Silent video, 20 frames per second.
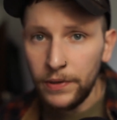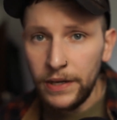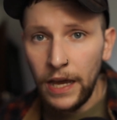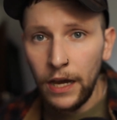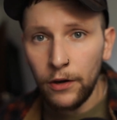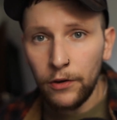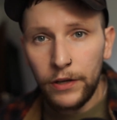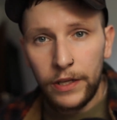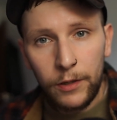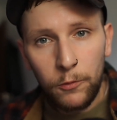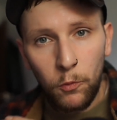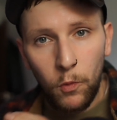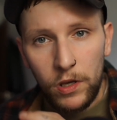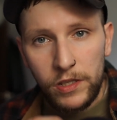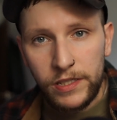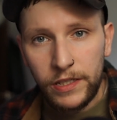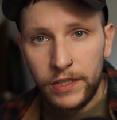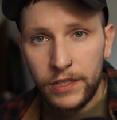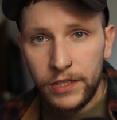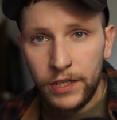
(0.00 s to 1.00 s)
Now, it
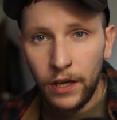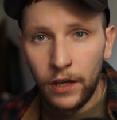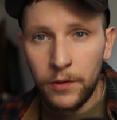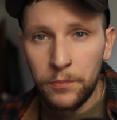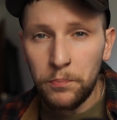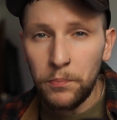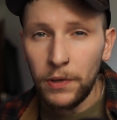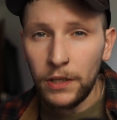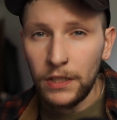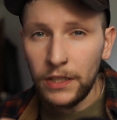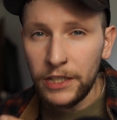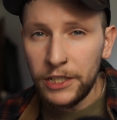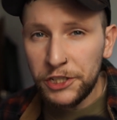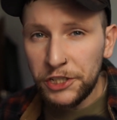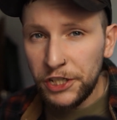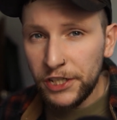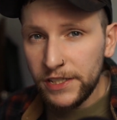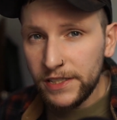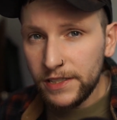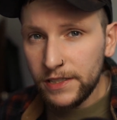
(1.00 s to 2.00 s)
wasn't done
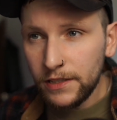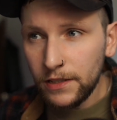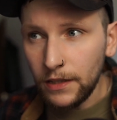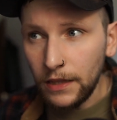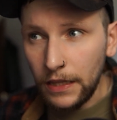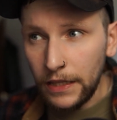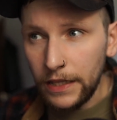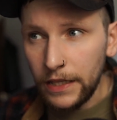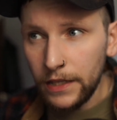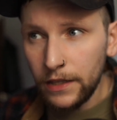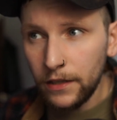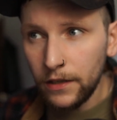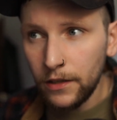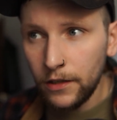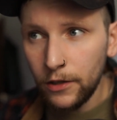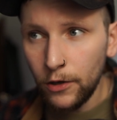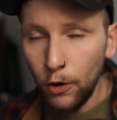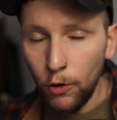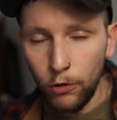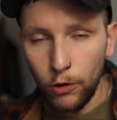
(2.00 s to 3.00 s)
maliciously
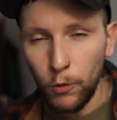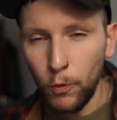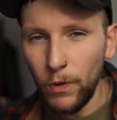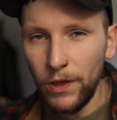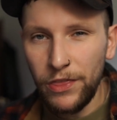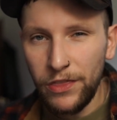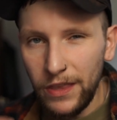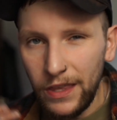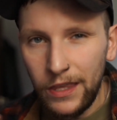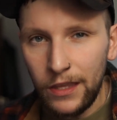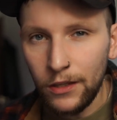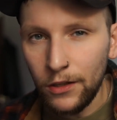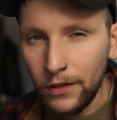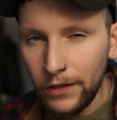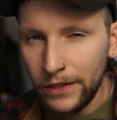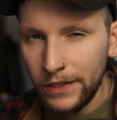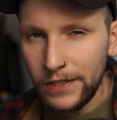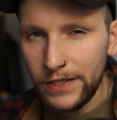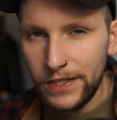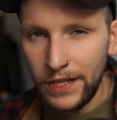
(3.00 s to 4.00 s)
or with ill
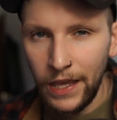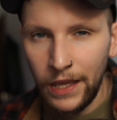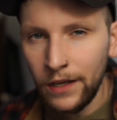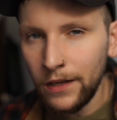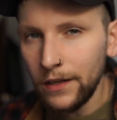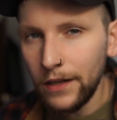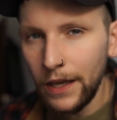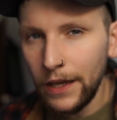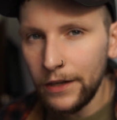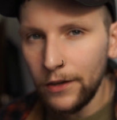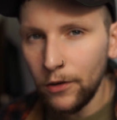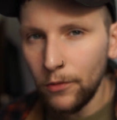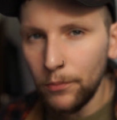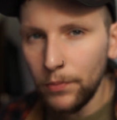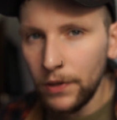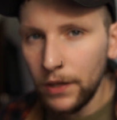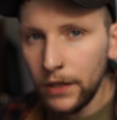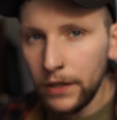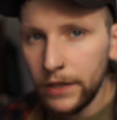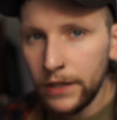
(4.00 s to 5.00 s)
intent, I don't
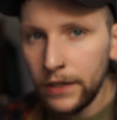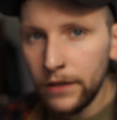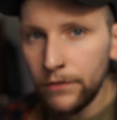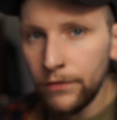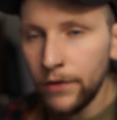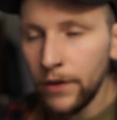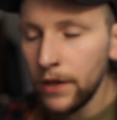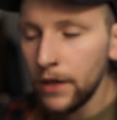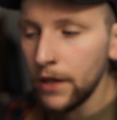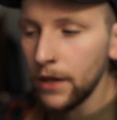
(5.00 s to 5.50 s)
believe,